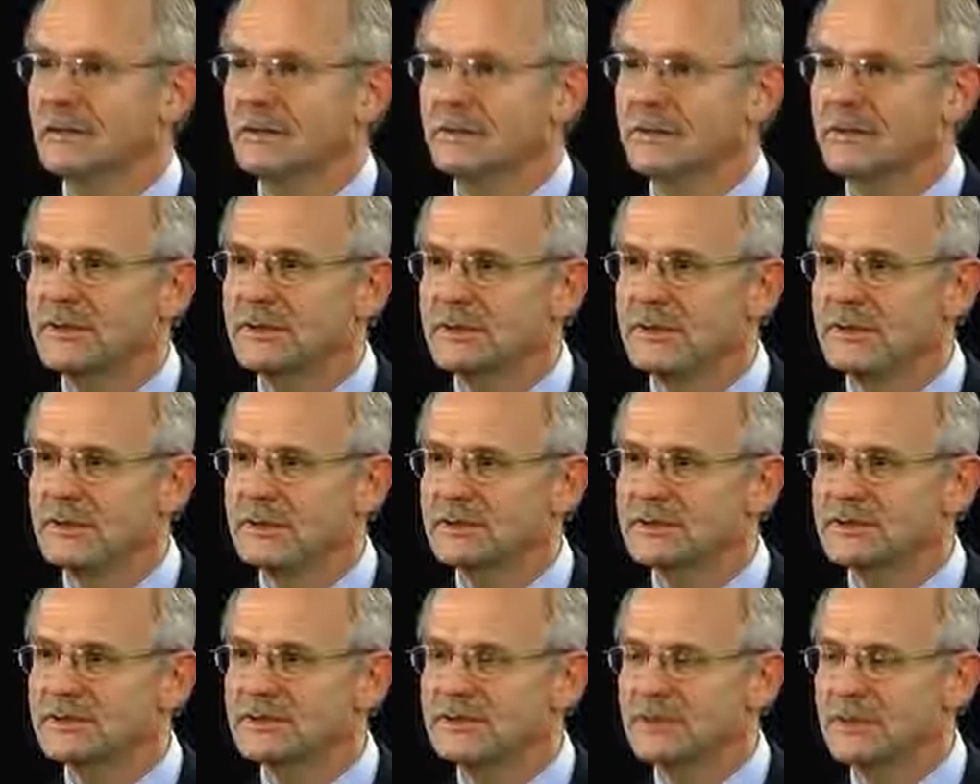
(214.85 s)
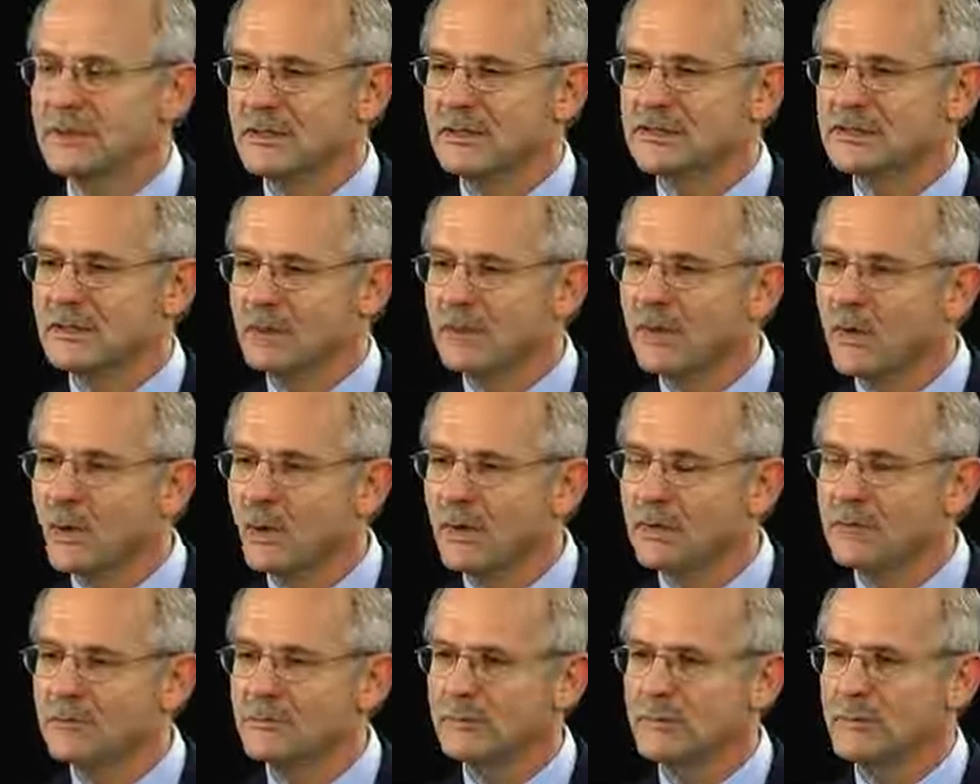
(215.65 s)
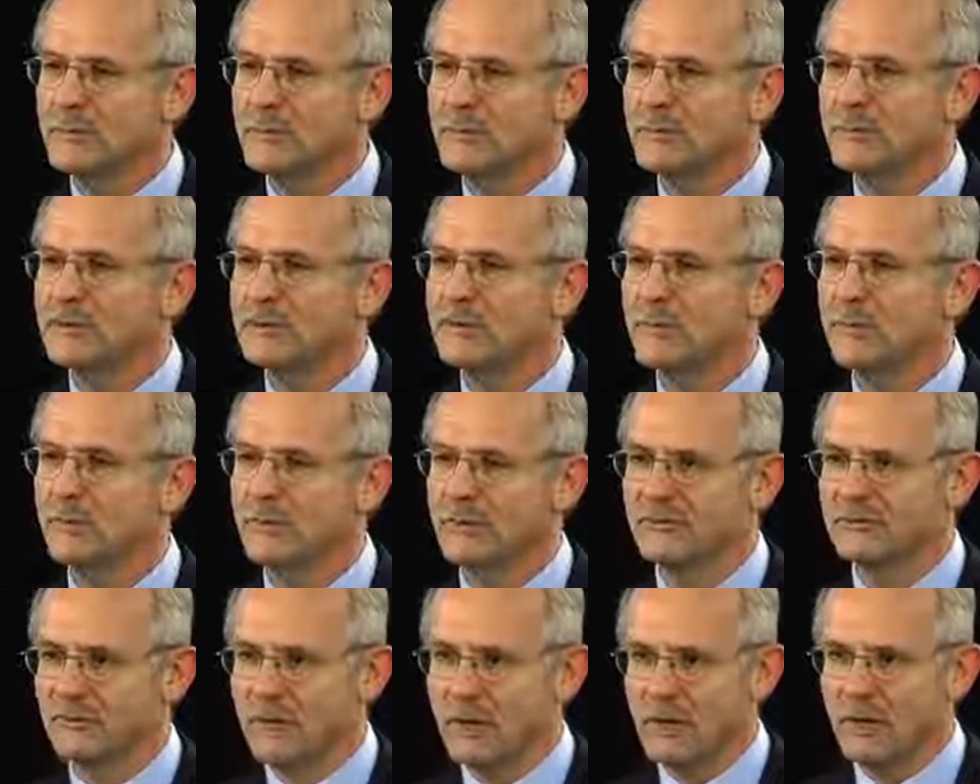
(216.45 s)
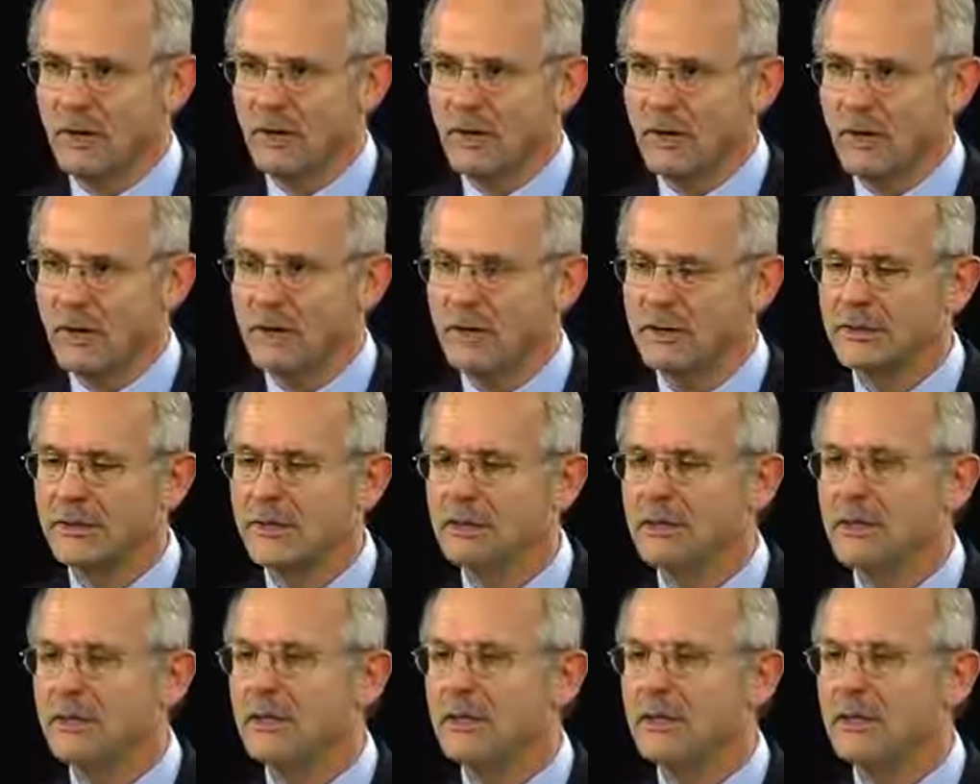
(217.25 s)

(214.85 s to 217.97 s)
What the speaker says: We think it's important because we work very hard